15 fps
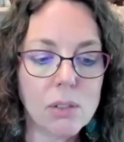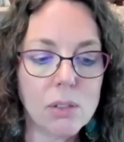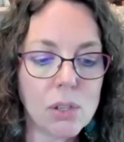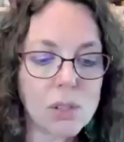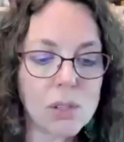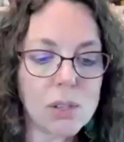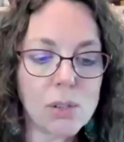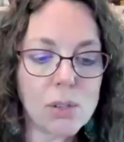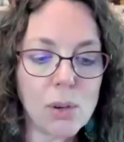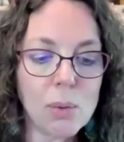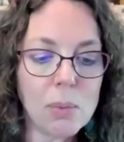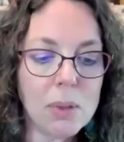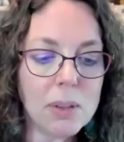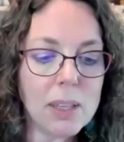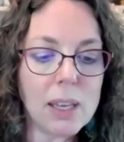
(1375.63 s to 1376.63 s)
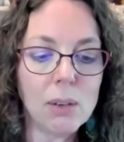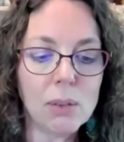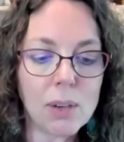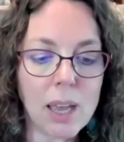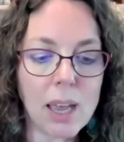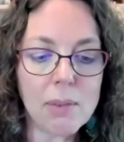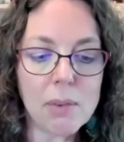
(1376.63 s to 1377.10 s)
just assume that they
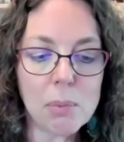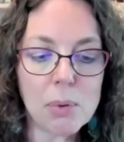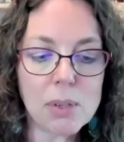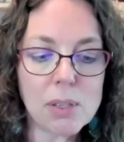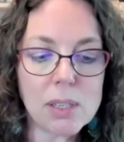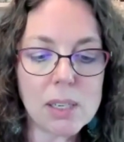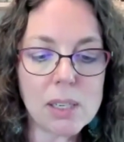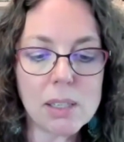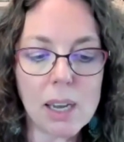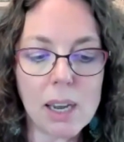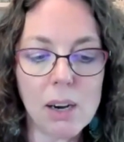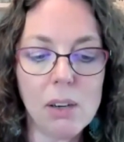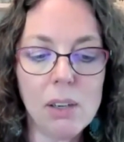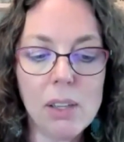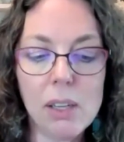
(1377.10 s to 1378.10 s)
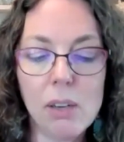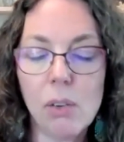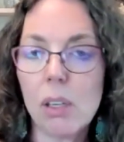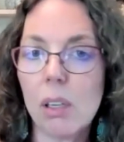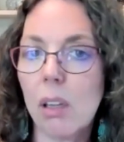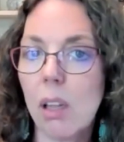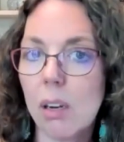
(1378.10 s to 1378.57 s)
don't have a pristine diet and they don't
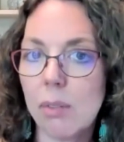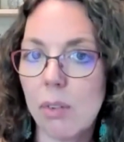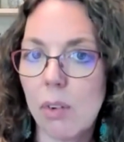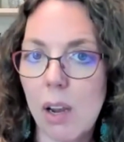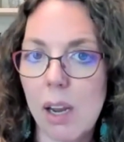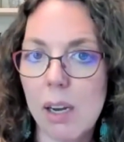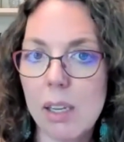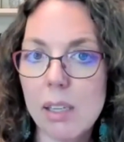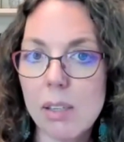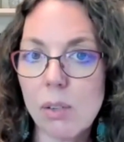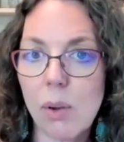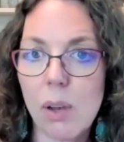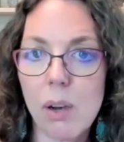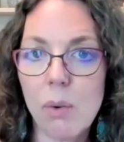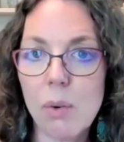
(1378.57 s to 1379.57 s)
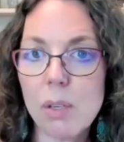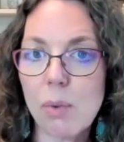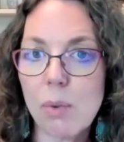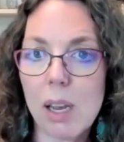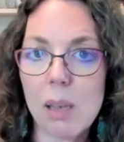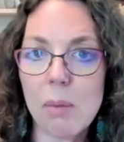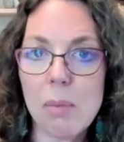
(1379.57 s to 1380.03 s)
get a lot of variety. So I always
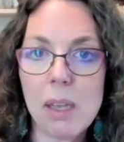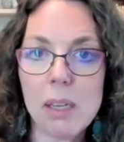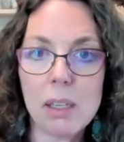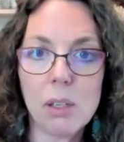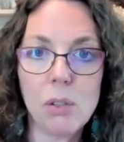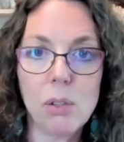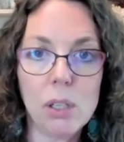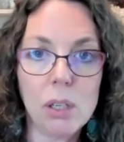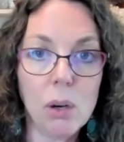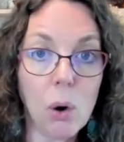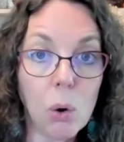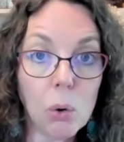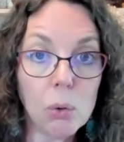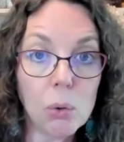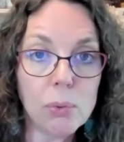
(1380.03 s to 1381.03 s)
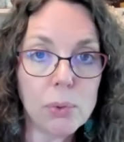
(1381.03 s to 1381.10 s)
recommend a good whole